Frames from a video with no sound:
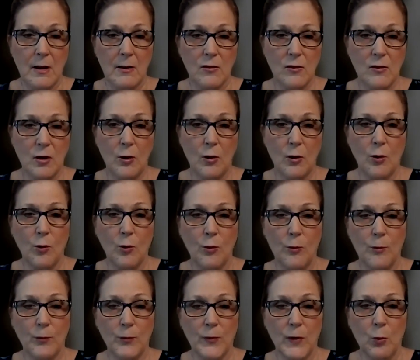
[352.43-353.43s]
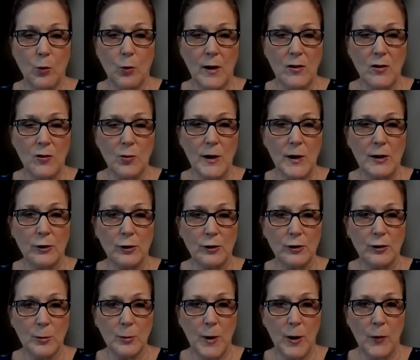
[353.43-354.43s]
So once we
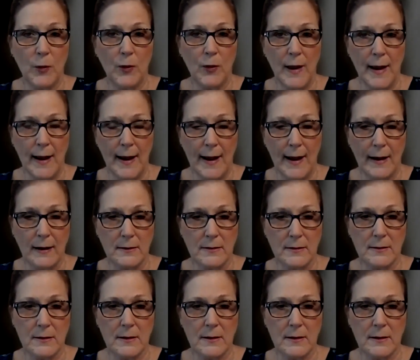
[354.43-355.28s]
learned about that,